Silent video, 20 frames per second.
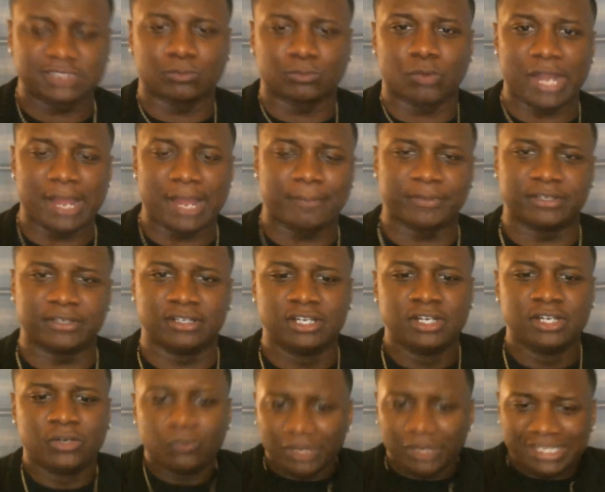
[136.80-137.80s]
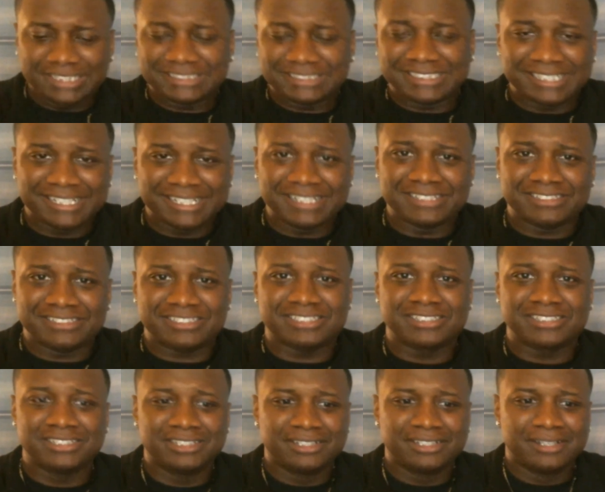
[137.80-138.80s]
rapping. What is this?
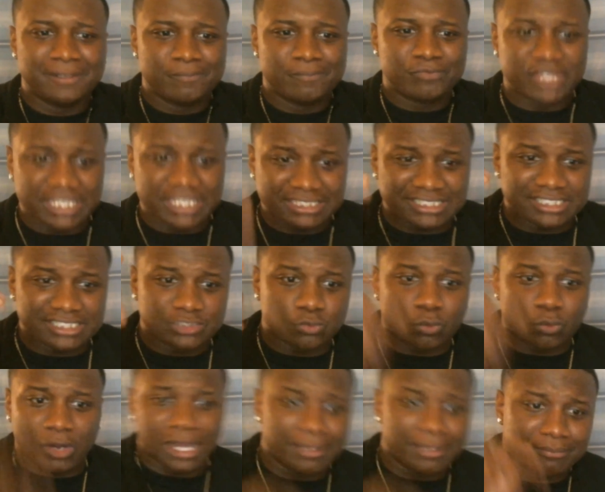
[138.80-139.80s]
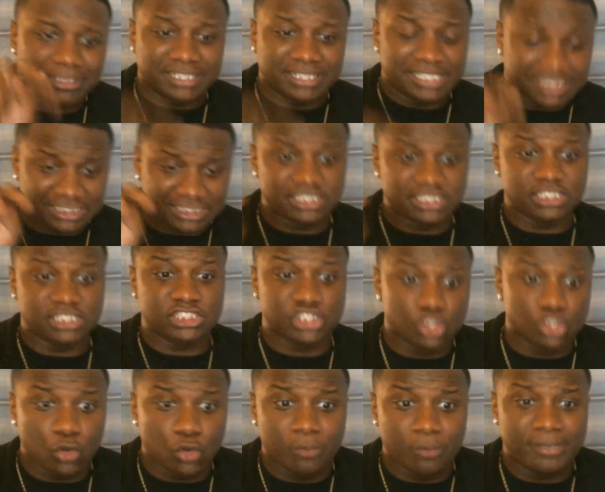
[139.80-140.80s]
This is one. This is a
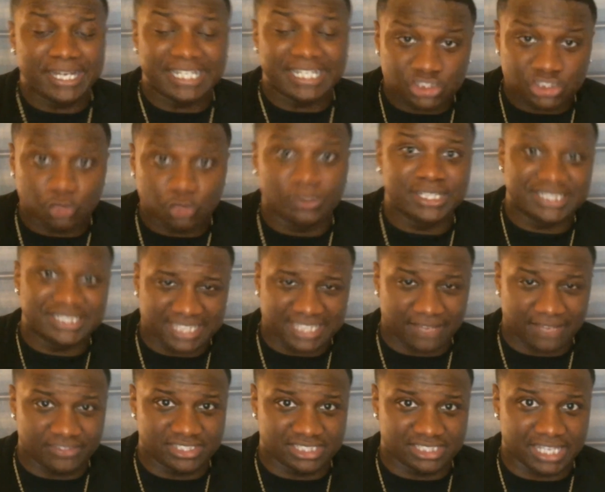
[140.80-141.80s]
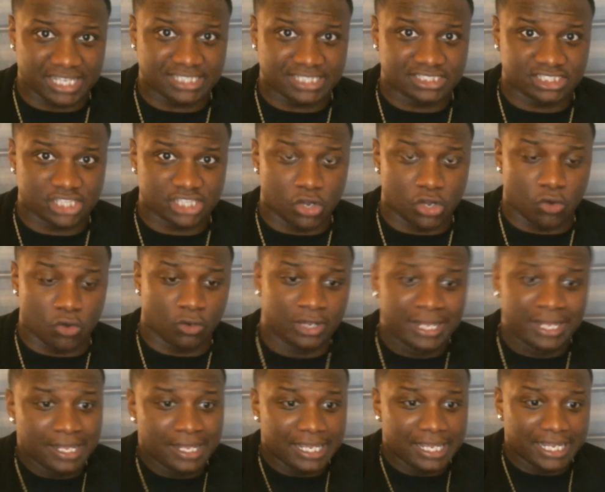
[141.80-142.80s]
two minute twenty seven second song,
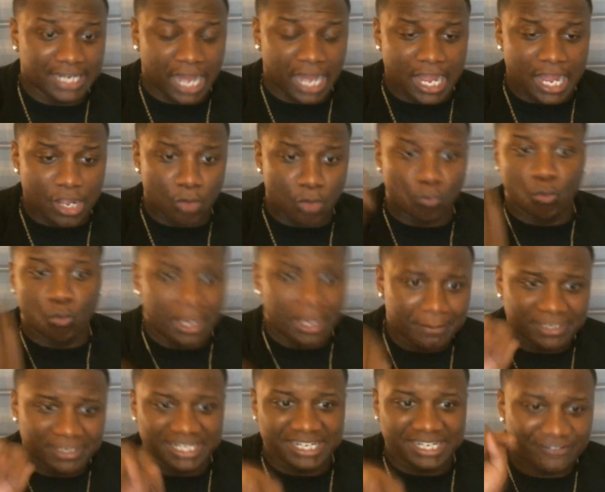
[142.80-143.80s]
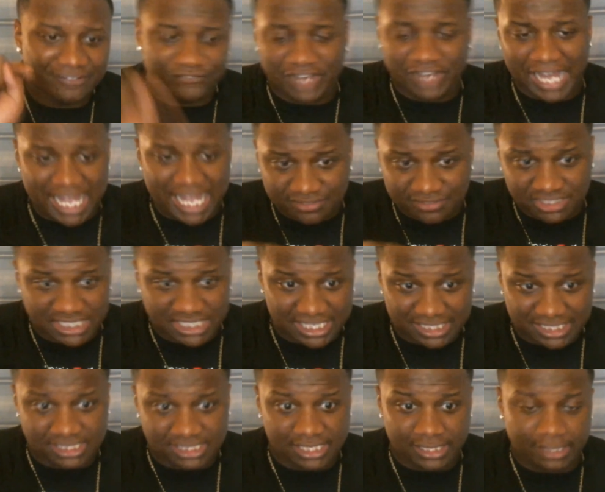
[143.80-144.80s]
and I am one minute and five seconds
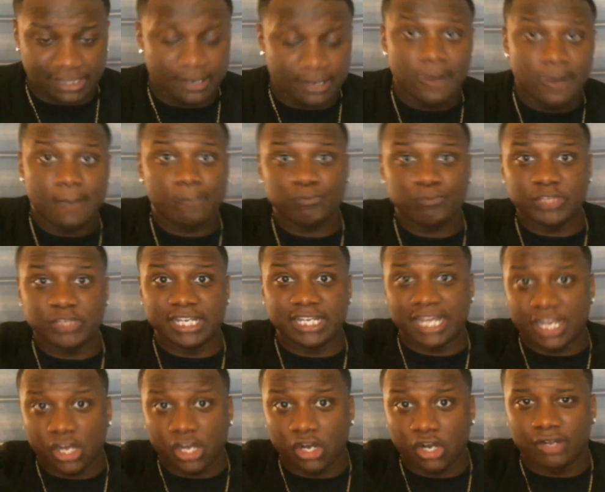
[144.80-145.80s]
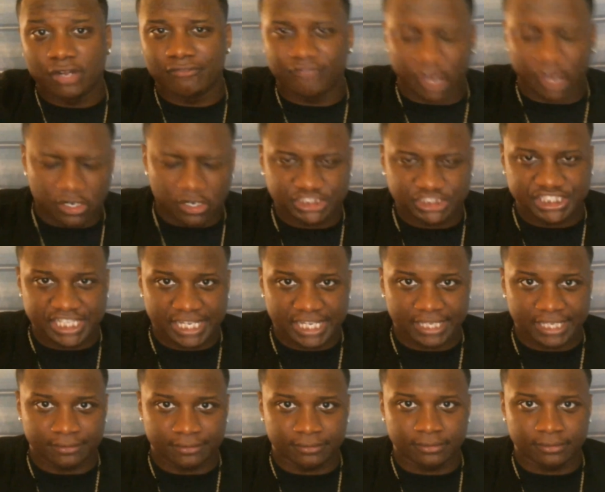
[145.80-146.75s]
in, and I ain't heard a verse yet.